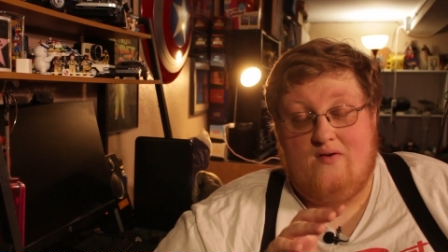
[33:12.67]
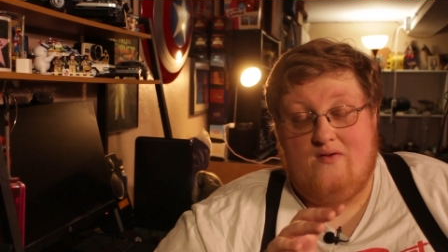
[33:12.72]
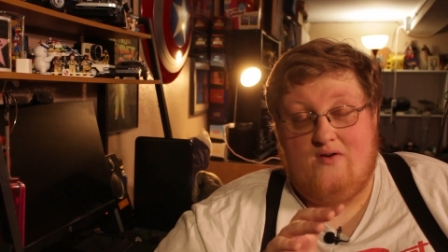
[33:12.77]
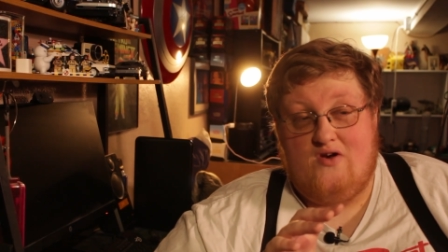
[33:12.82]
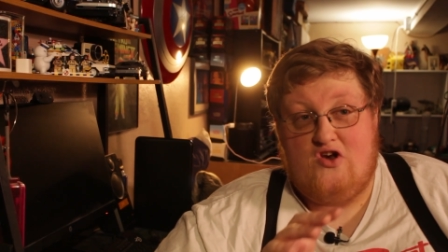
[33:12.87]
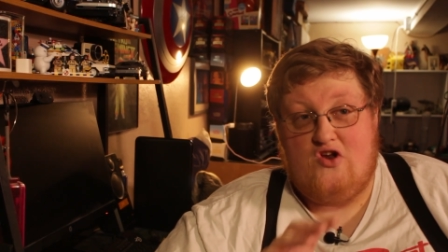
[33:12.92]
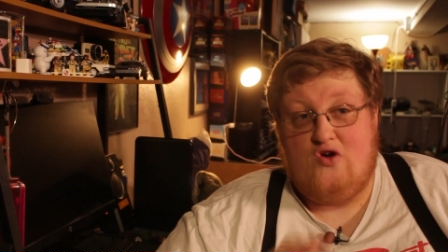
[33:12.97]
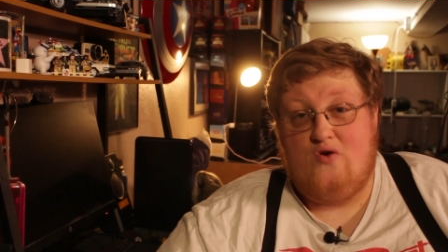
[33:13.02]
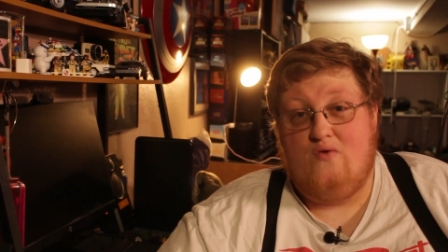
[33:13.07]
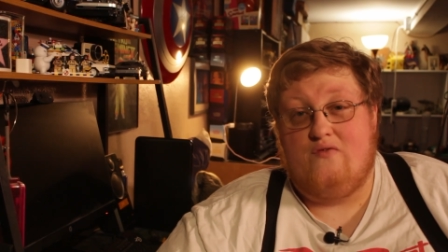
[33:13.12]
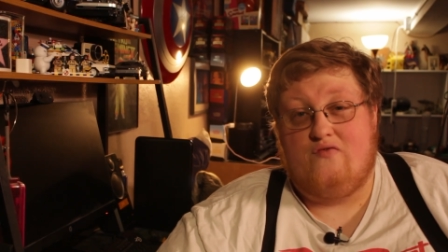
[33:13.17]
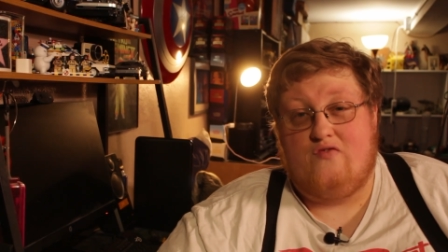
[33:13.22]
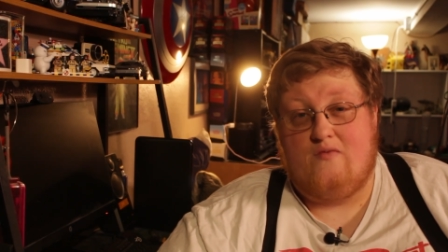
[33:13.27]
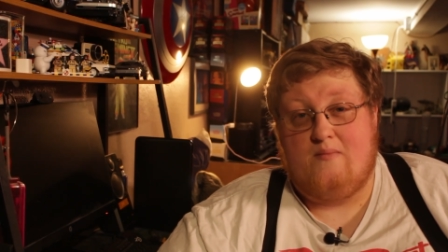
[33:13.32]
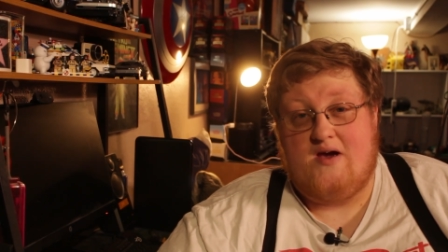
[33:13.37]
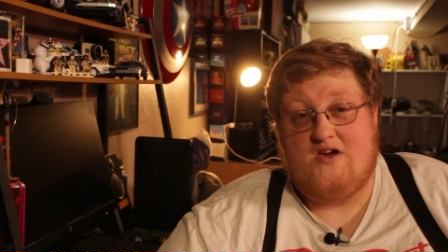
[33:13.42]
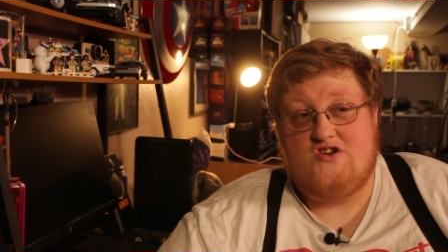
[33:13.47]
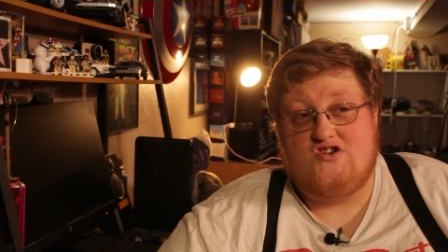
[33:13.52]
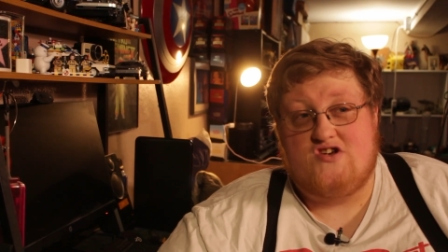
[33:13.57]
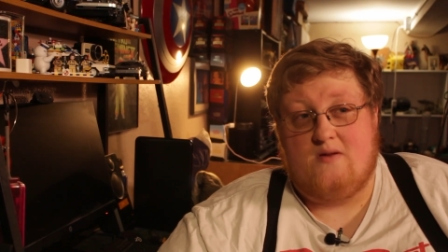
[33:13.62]
new
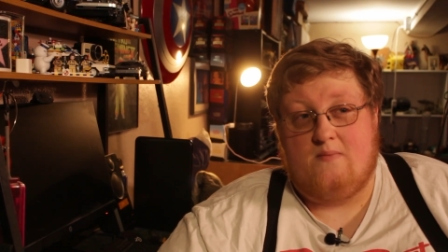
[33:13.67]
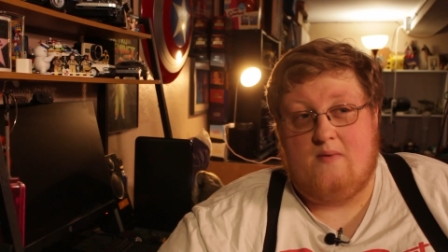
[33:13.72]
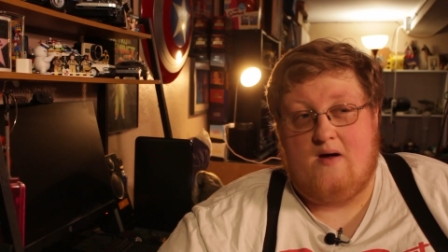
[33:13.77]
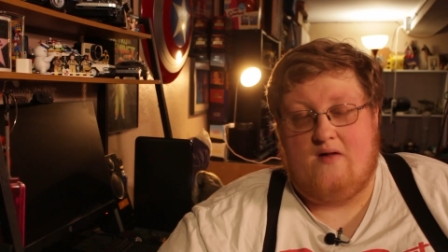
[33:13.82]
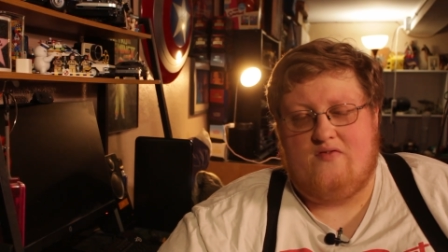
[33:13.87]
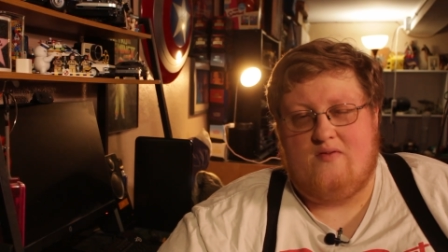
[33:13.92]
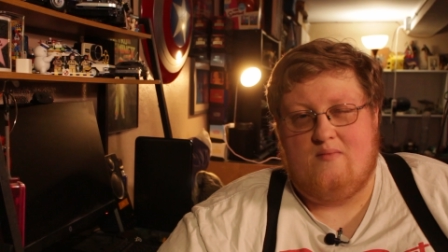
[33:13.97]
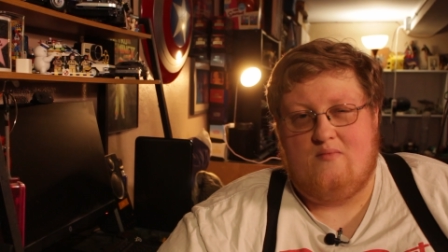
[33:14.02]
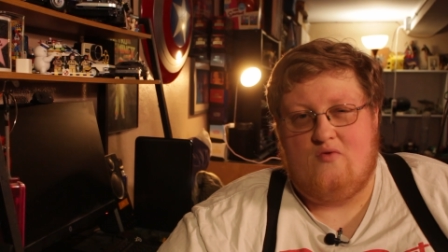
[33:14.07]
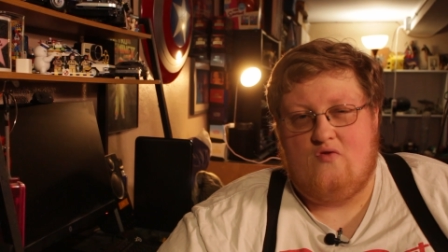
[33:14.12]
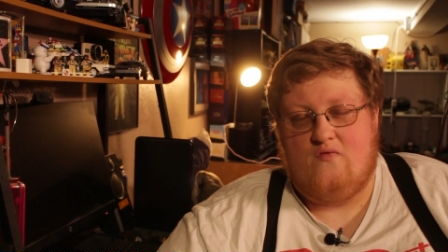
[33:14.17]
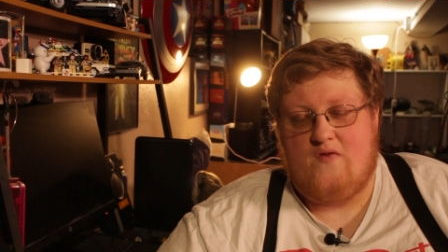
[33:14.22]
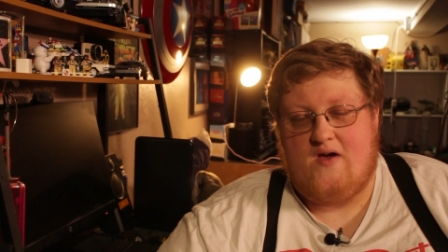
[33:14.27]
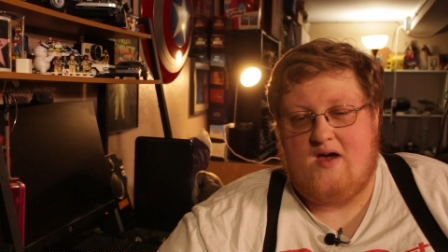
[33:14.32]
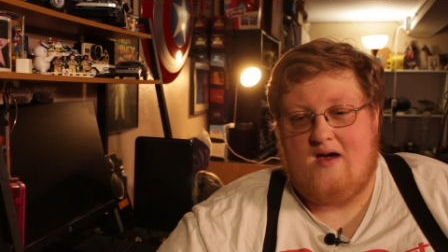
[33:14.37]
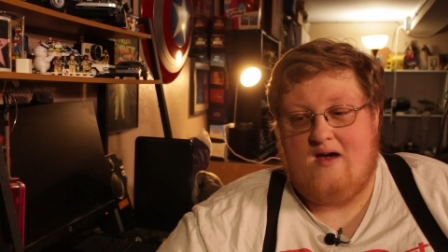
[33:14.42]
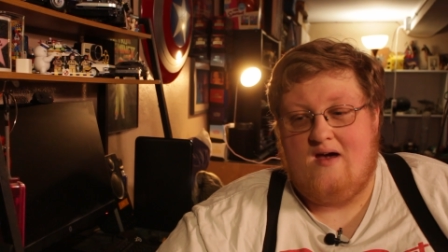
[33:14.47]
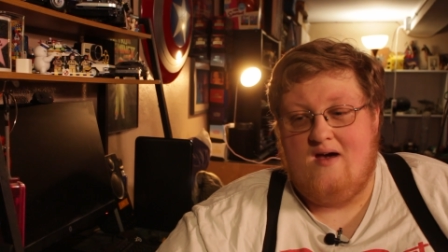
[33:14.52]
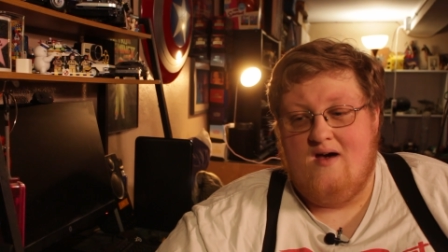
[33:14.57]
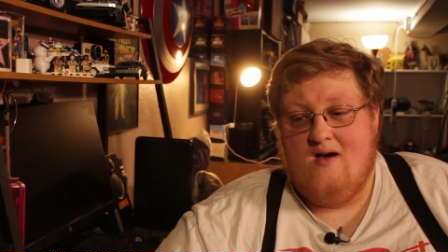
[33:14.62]
information about the
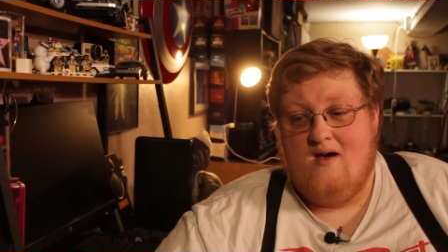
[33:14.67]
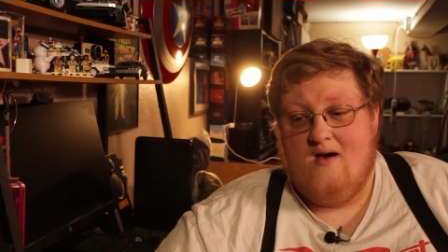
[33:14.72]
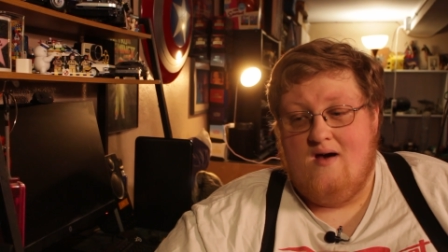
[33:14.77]
movie